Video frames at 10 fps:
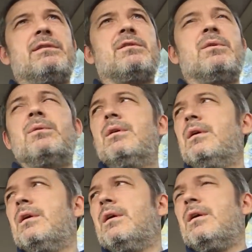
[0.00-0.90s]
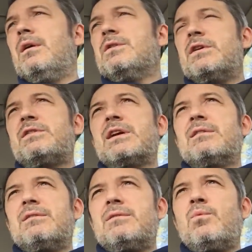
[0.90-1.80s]
So just to,
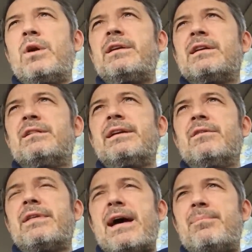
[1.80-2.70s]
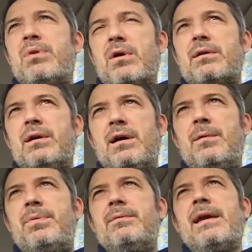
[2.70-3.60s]
wanted to clear that part
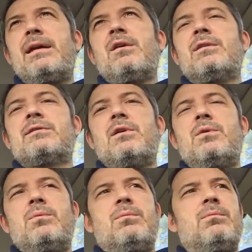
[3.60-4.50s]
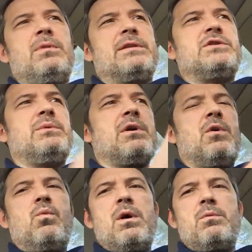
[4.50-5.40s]
up and also let you
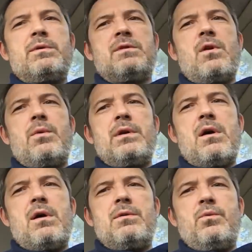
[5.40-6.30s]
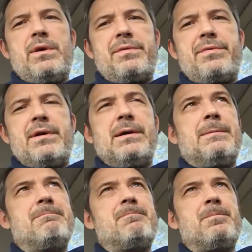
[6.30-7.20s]
know what was going on with
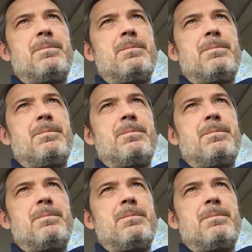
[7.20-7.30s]
um,